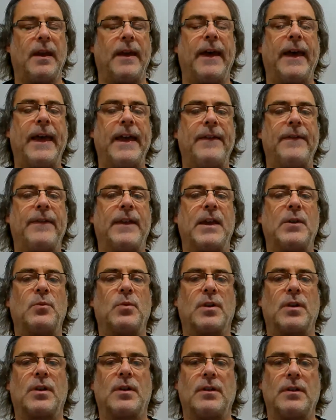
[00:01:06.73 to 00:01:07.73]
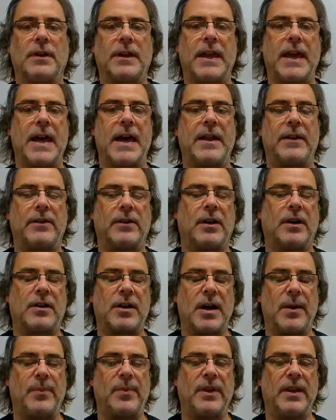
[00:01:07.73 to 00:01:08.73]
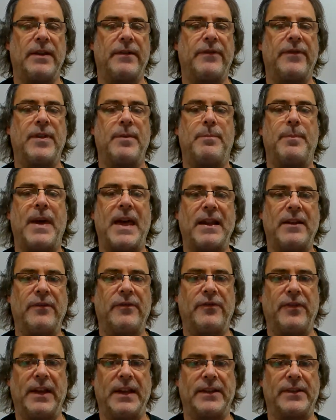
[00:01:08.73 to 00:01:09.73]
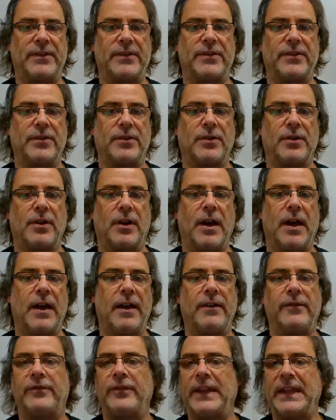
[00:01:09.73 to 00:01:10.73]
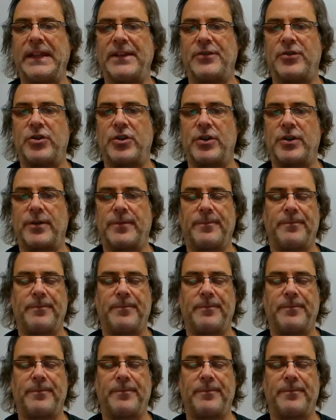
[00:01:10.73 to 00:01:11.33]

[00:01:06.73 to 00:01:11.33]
and then we're going to look at a couple of the benefits of each.